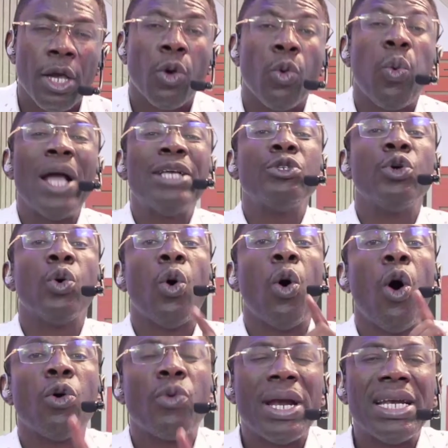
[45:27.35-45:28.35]
when you
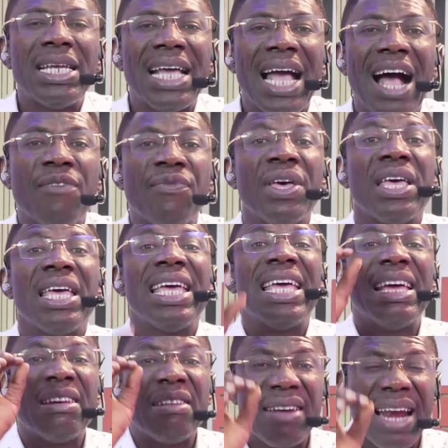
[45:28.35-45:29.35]
already have
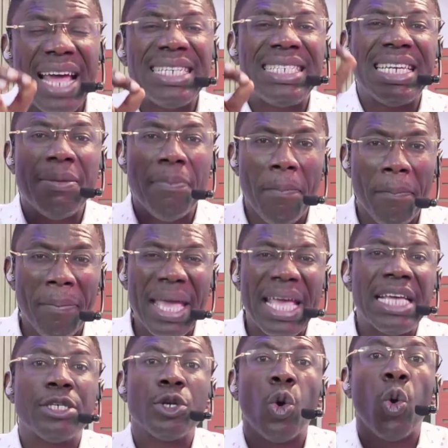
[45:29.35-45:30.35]
a
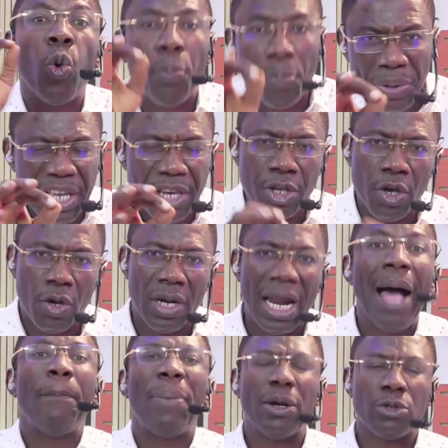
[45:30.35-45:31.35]
ready-made opinion
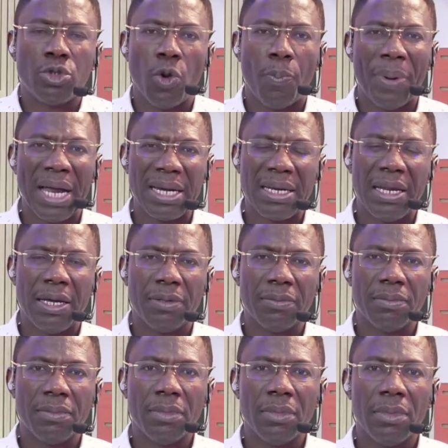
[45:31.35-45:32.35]
about your partner.
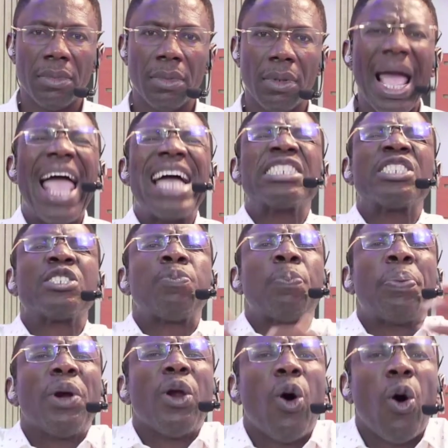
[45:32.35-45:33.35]

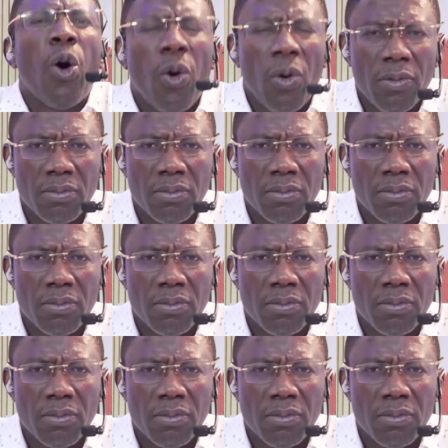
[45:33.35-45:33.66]
Explore.